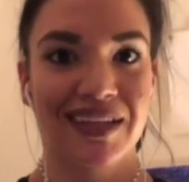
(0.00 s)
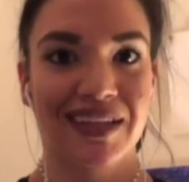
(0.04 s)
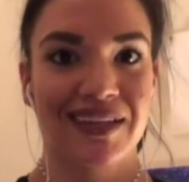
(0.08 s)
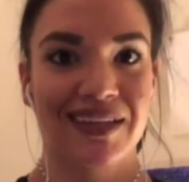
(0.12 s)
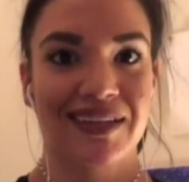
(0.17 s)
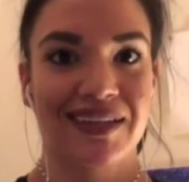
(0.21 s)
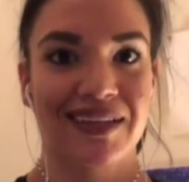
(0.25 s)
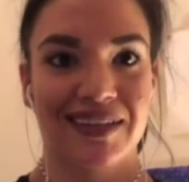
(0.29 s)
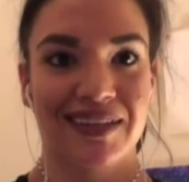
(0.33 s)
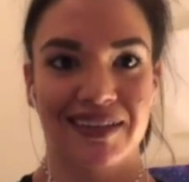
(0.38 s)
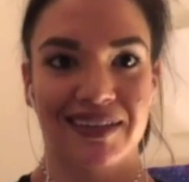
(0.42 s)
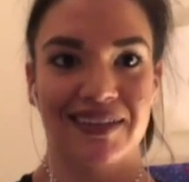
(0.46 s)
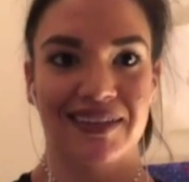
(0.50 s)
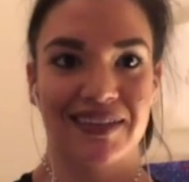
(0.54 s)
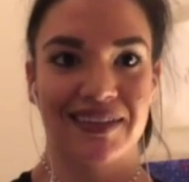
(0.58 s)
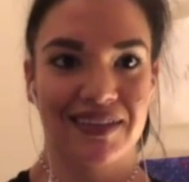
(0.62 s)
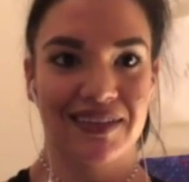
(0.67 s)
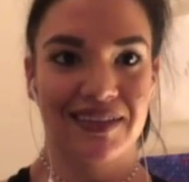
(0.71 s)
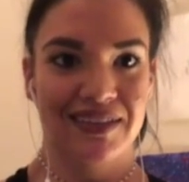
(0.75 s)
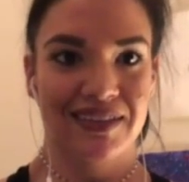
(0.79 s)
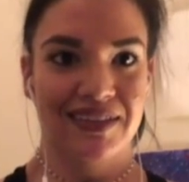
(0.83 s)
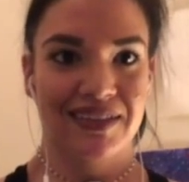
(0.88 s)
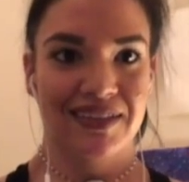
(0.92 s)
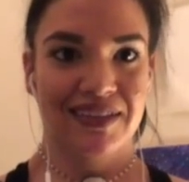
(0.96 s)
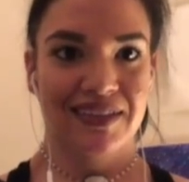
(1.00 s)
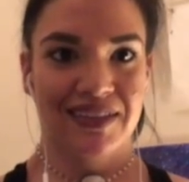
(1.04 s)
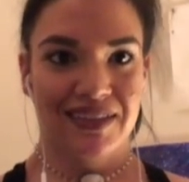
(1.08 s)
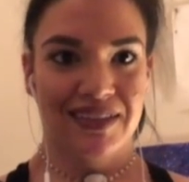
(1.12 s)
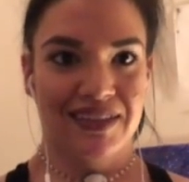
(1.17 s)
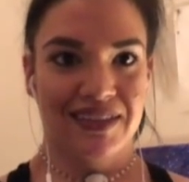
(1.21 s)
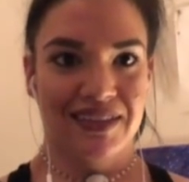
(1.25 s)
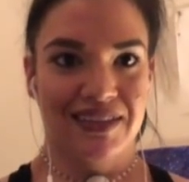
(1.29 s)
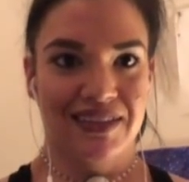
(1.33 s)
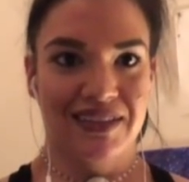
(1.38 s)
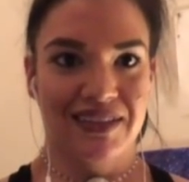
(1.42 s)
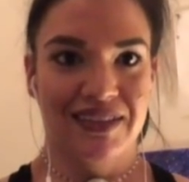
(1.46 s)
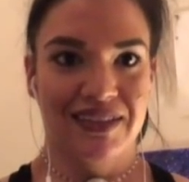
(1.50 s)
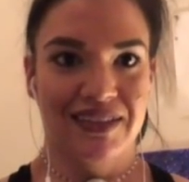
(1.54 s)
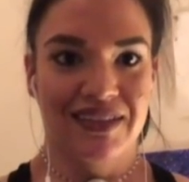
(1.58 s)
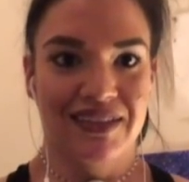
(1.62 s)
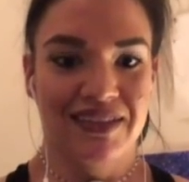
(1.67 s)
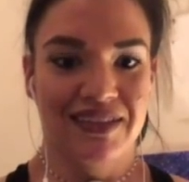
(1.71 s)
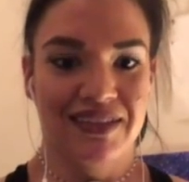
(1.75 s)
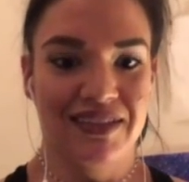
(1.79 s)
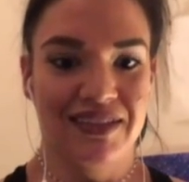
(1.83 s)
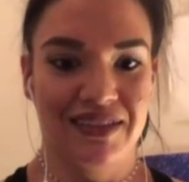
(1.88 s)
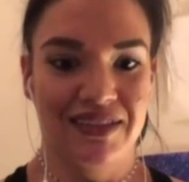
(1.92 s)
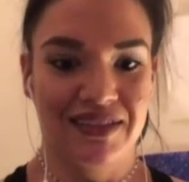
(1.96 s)
Who would you have your dream
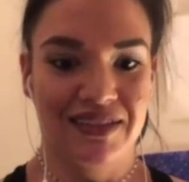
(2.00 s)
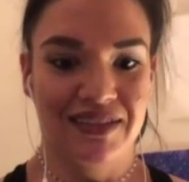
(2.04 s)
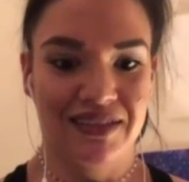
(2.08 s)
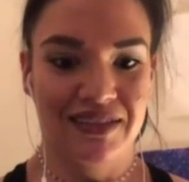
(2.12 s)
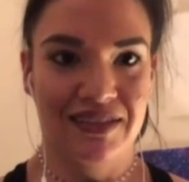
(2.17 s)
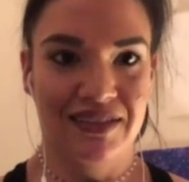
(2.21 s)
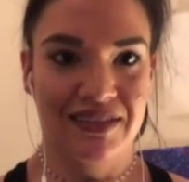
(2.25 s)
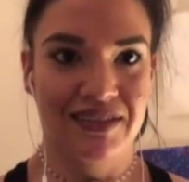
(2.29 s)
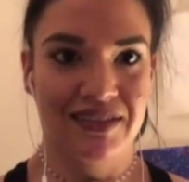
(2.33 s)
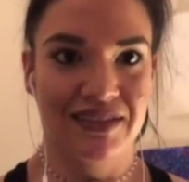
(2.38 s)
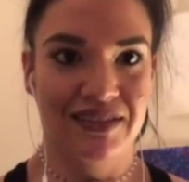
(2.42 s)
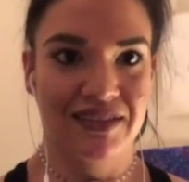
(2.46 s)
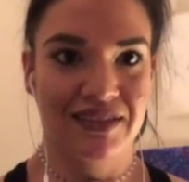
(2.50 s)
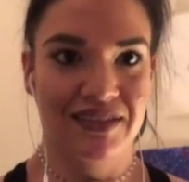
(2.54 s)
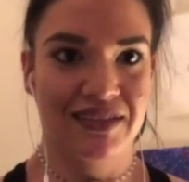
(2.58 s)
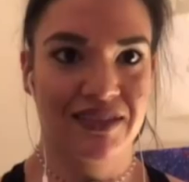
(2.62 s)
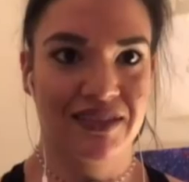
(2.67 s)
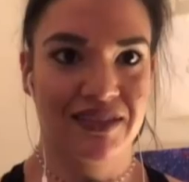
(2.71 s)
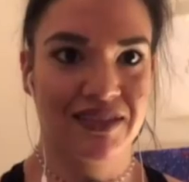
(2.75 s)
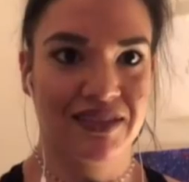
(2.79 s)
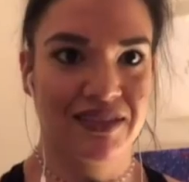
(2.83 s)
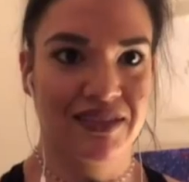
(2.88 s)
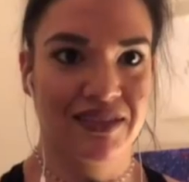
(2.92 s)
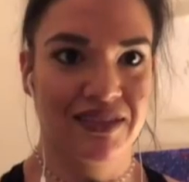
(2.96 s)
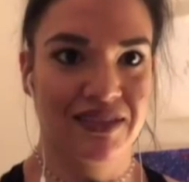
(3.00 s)
match with, dead or alive?